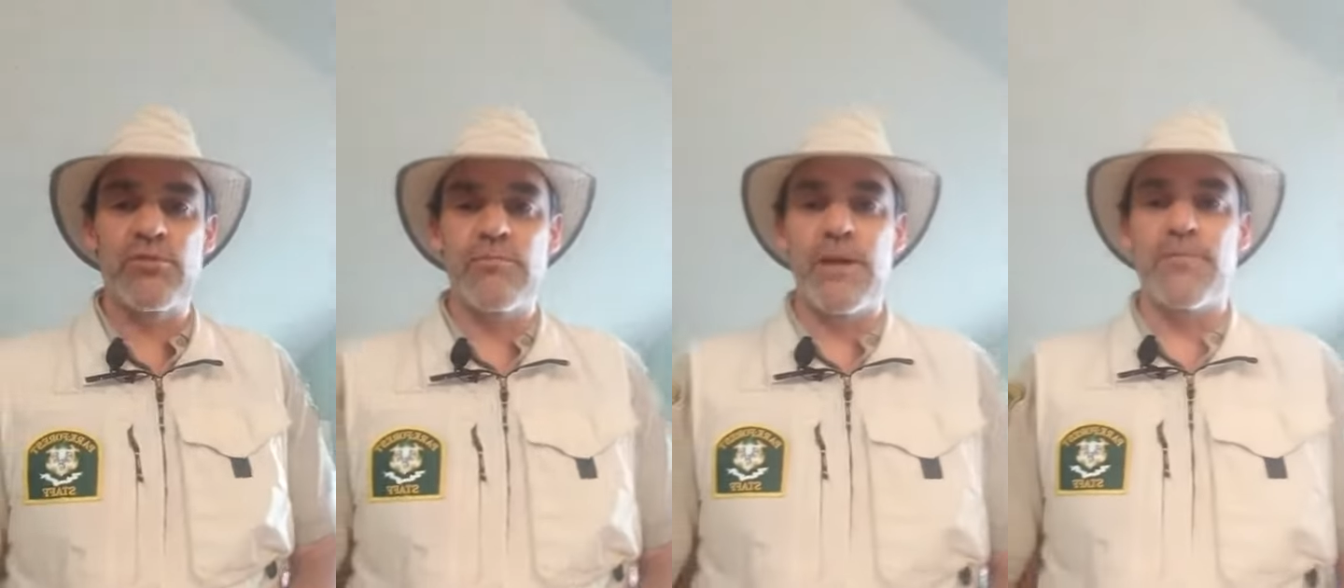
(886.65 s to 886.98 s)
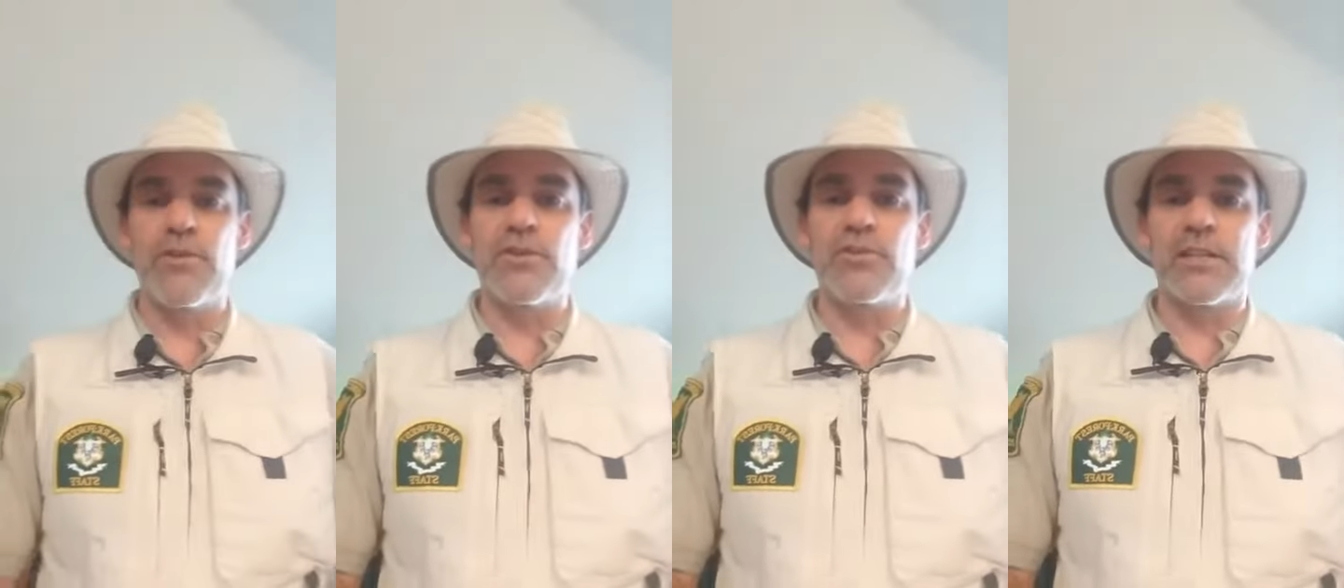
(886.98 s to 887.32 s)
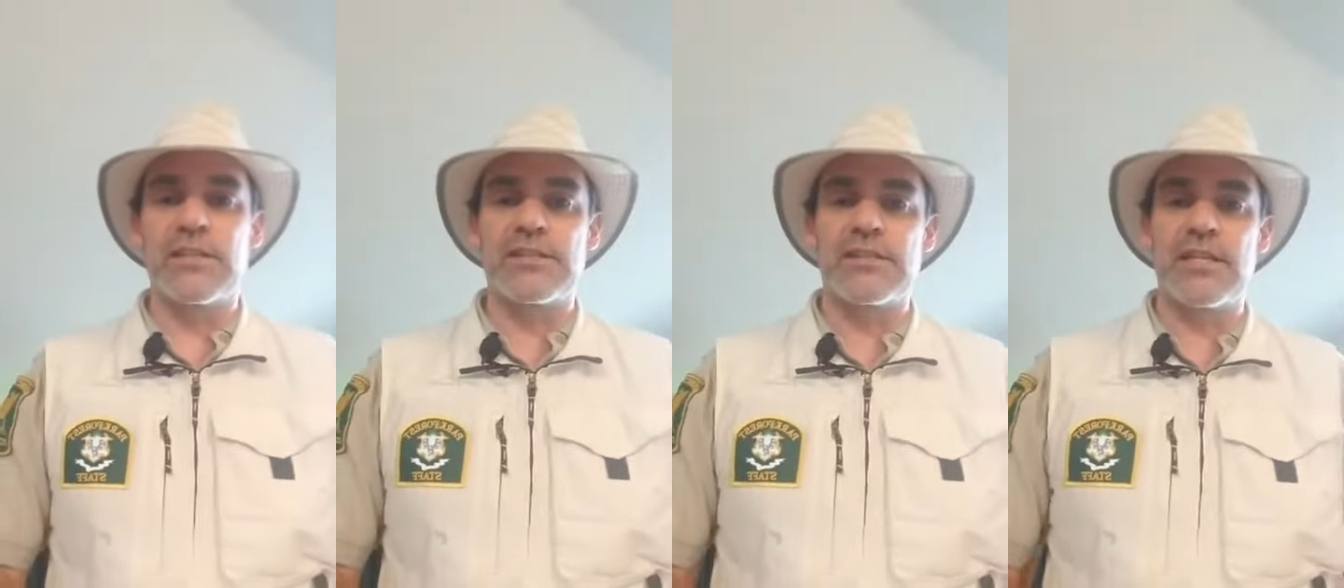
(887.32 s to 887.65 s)
Remember, you
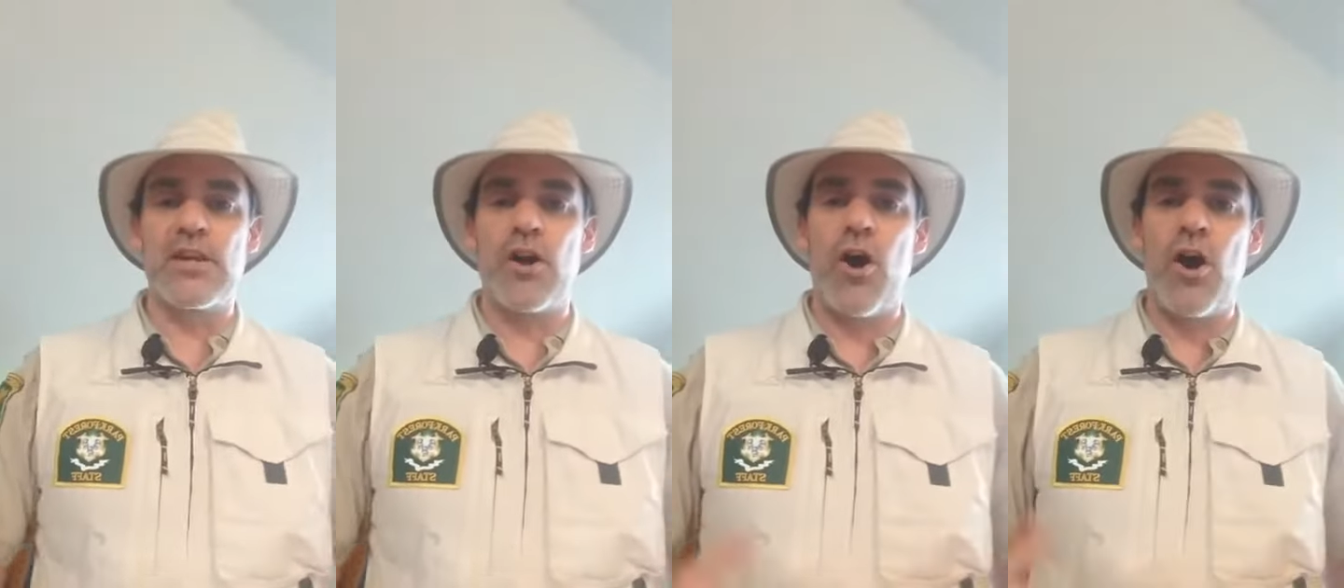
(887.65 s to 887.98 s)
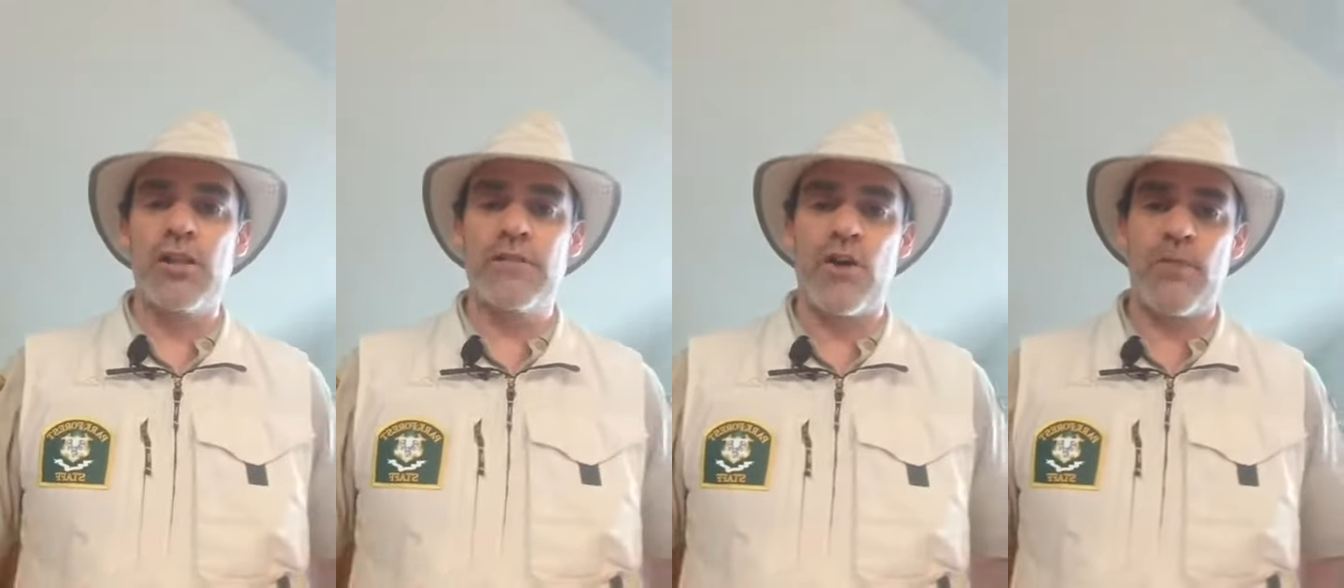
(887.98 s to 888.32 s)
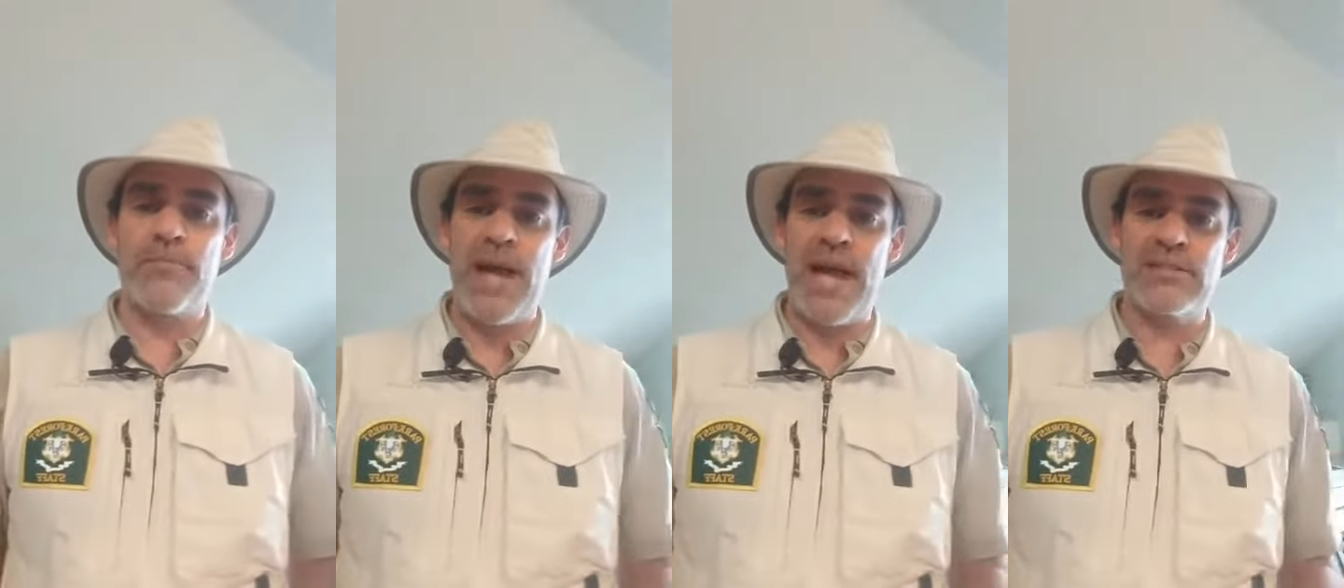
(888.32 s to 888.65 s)
can see all of our
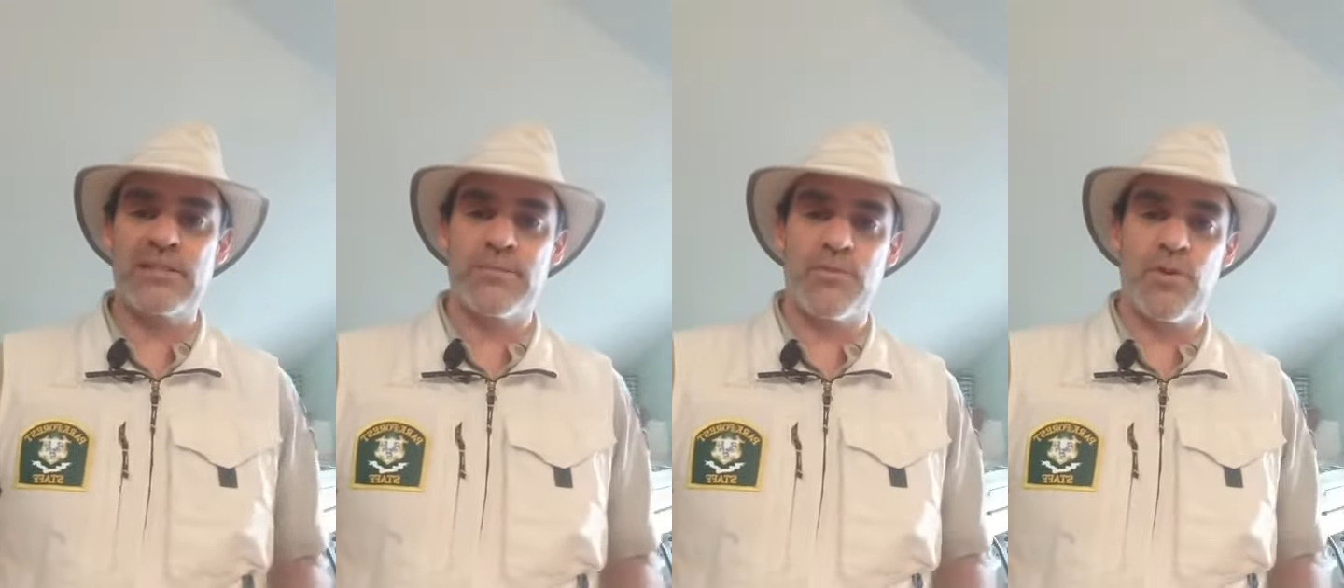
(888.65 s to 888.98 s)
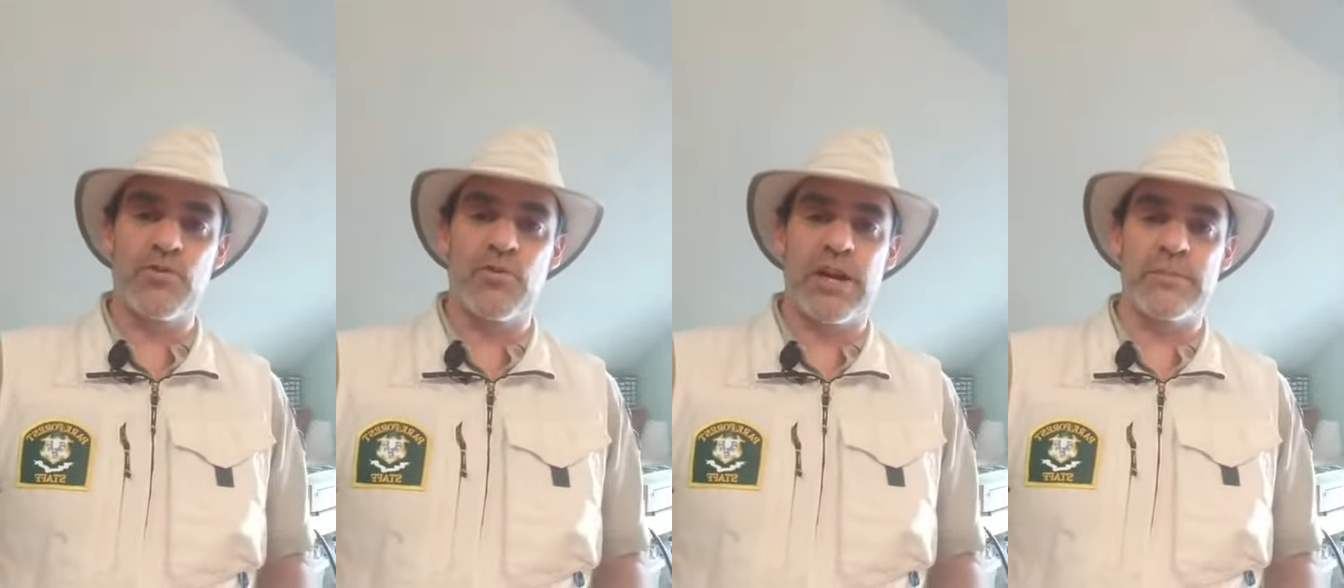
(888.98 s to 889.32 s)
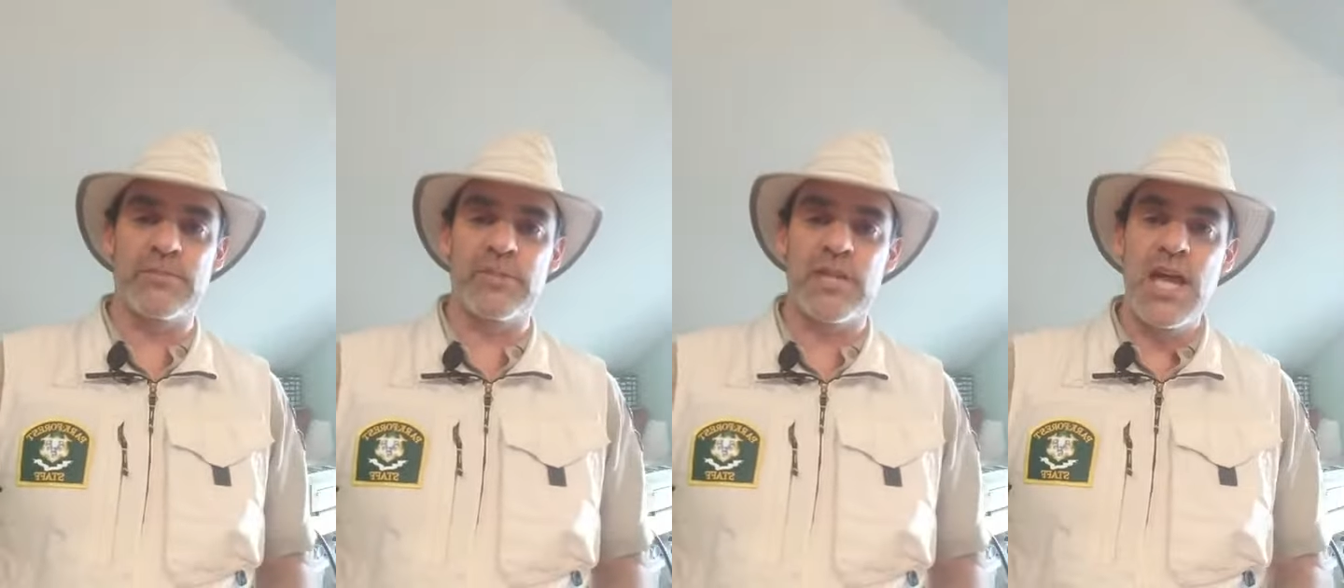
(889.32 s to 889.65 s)
past
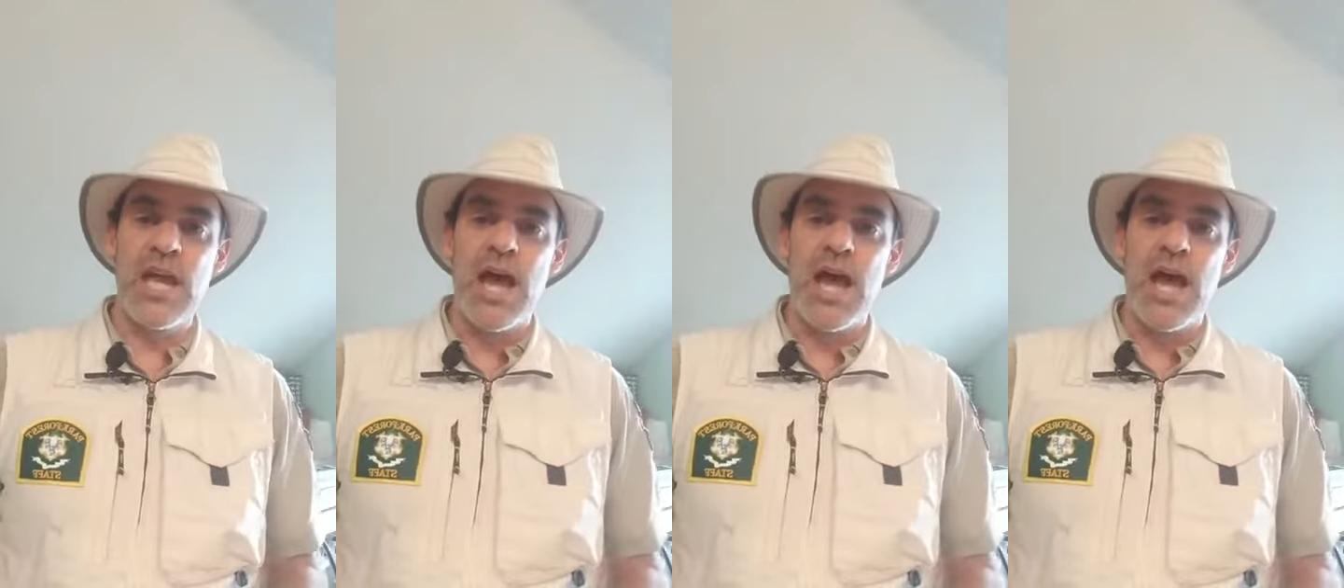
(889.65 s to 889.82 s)
programs